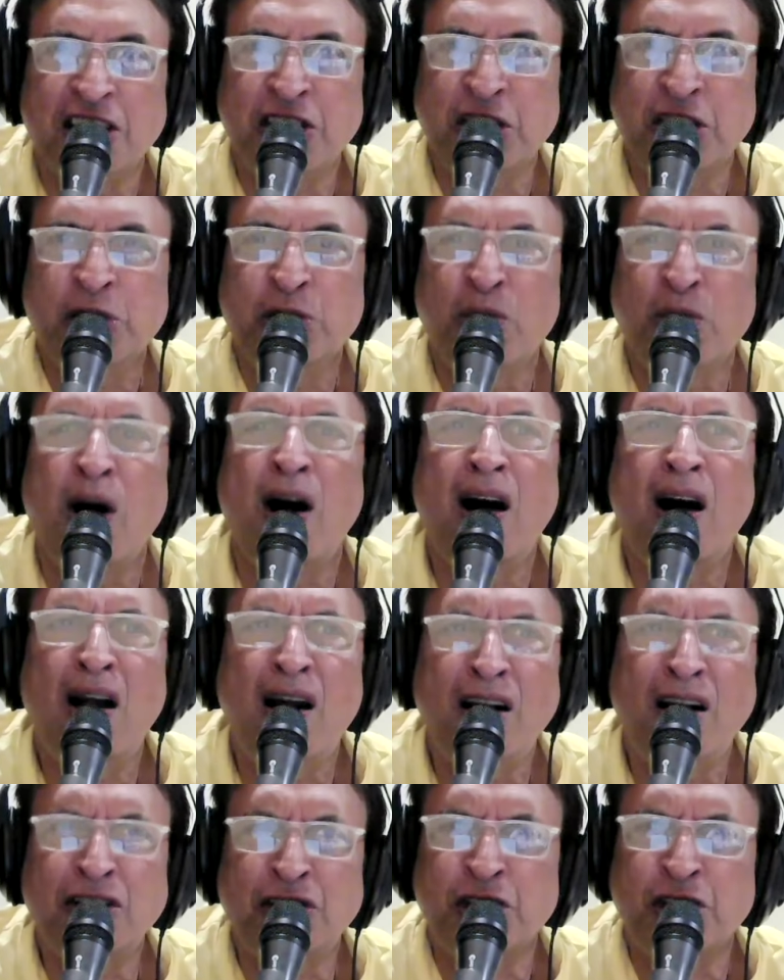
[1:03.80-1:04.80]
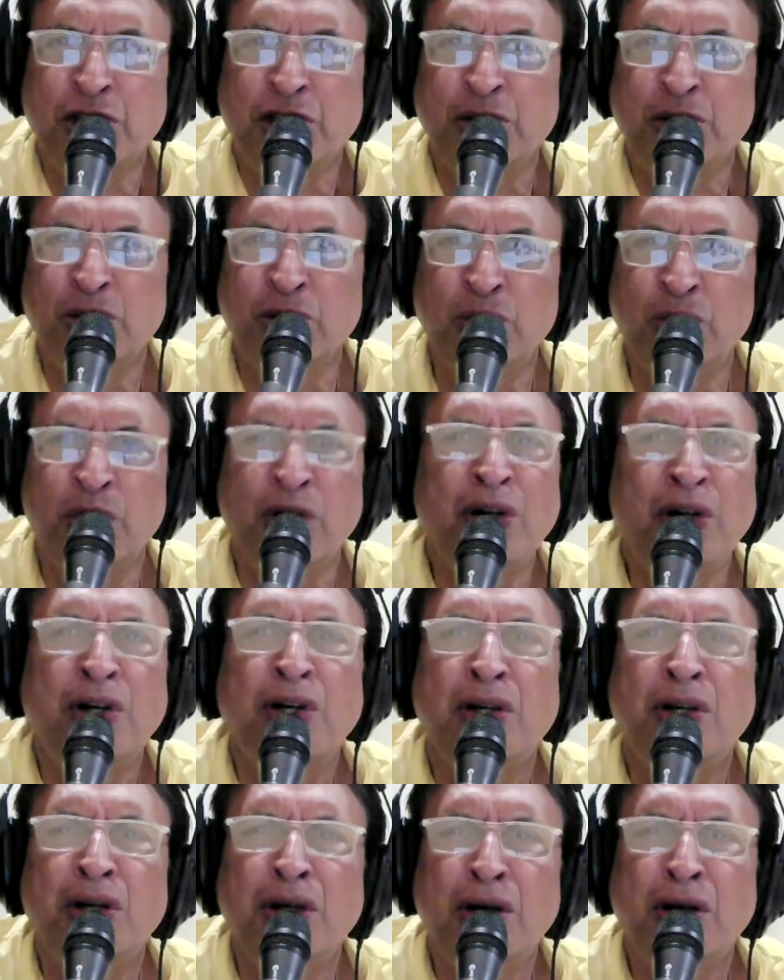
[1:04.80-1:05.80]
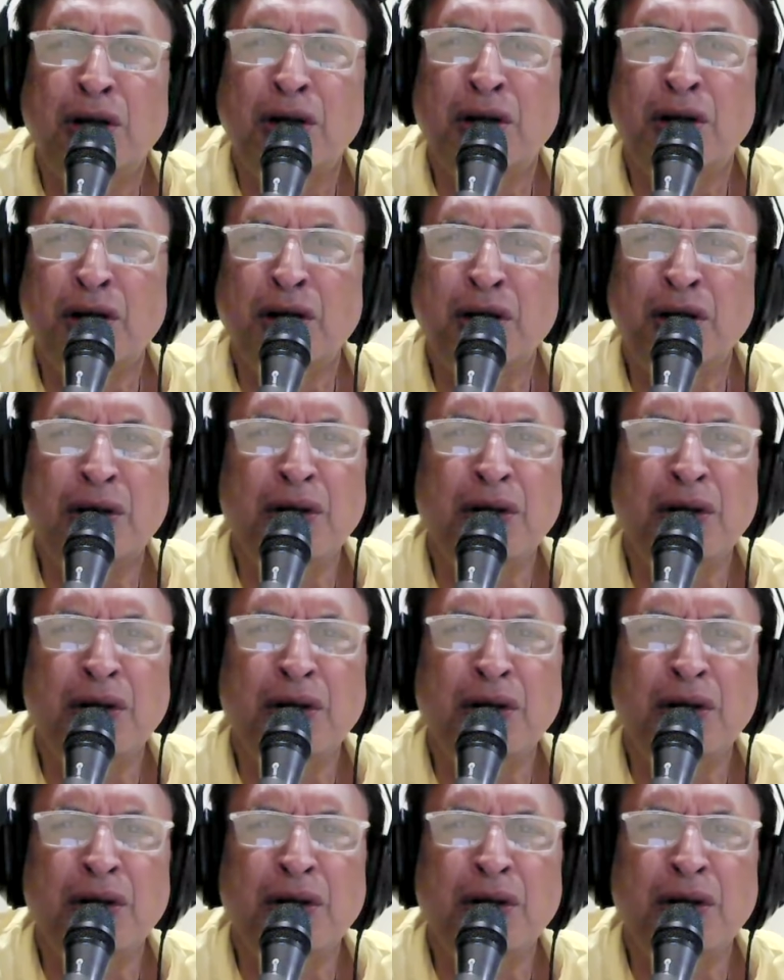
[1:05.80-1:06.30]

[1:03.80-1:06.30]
you are to worship.